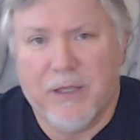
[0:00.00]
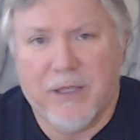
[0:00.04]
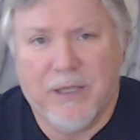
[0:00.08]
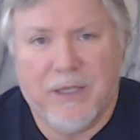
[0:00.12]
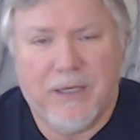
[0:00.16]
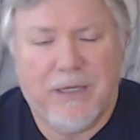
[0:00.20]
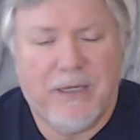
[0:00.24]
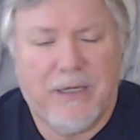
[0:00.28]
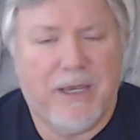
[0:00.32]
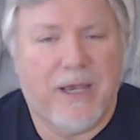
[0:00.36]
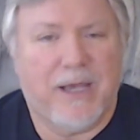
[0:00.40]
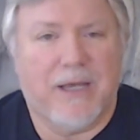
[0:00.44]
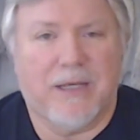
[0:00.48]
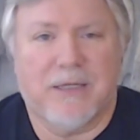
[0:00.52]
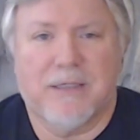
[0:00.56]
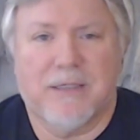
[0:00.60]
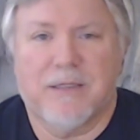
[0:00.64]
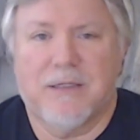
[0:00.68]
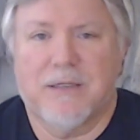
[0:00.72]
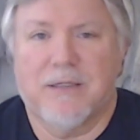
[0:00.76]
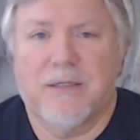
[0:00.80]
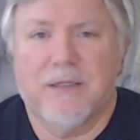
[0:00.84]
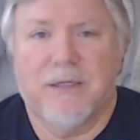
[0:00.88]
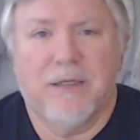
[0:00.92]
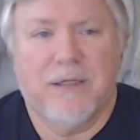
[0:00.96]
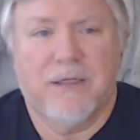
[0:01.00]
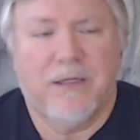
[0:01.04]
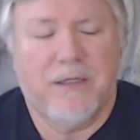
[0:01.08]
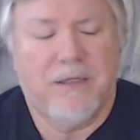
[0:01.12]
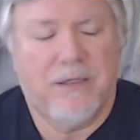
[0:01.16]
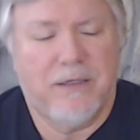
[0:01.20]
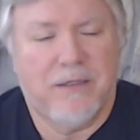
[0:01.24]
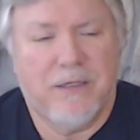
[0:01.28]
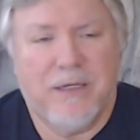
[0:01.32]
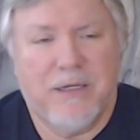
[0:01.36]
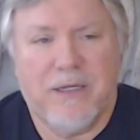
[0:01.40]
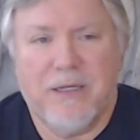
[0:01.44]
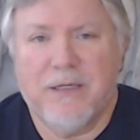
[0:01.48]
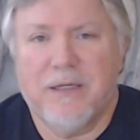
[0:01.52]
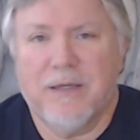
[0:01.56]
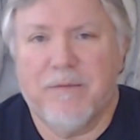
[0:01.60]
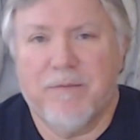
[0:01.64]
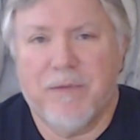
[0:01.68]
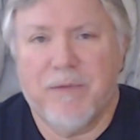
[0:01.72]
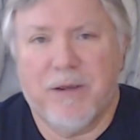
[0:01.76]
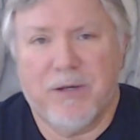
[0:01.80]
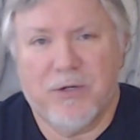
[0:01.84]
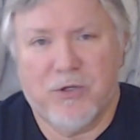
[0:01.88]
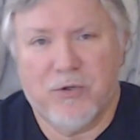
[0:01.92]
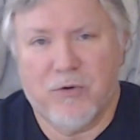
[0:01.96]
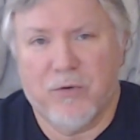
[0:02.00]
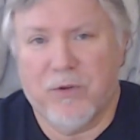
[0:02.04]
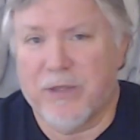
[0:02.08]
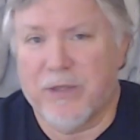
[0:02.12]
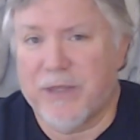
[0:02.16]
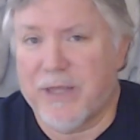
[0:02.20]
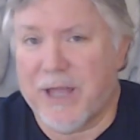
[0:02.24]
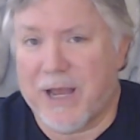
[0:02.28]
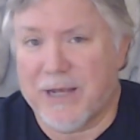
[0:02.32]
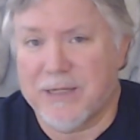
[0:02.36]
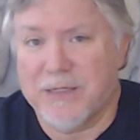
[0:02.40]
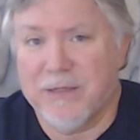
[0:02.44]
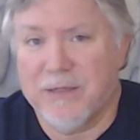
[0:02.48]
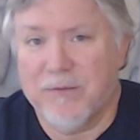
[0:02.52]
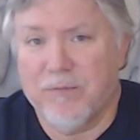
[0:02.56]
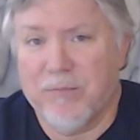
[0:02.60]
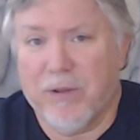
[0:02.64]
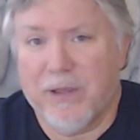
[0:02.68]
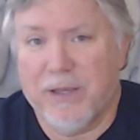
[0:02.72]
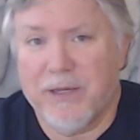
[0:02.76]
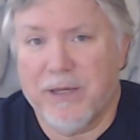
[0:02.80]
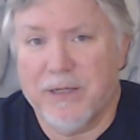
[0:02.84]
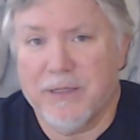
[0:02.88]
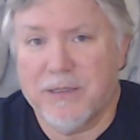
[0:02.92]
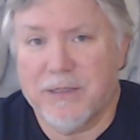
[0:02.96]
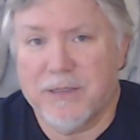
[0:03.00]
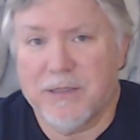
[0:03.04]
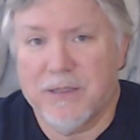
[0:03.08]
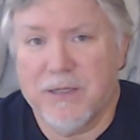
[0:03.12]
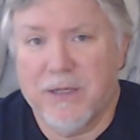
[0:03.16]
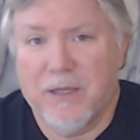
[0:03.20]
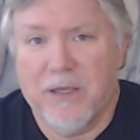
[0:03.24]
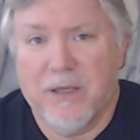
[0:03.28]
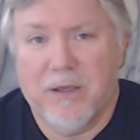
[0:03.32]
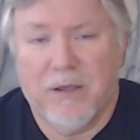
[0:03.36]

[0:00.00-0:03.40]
Yes, you need to make sure that that's in place.